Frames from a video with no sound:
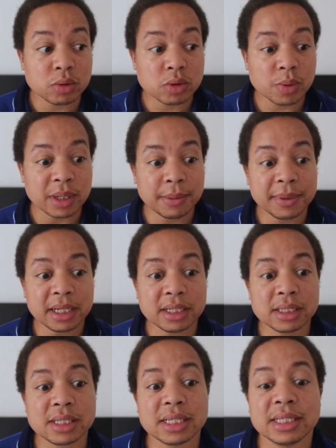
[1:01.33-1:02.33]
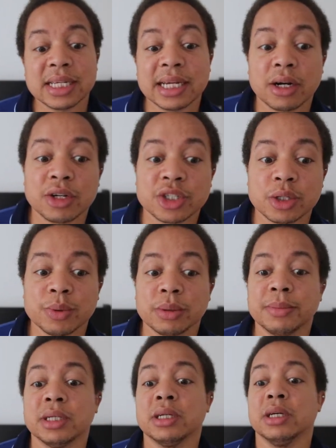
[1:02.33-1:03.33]
20 minutes and take Oscar with
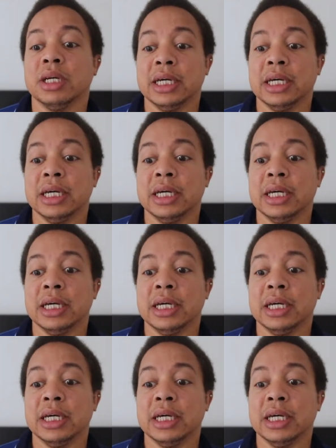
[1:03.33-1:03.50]
me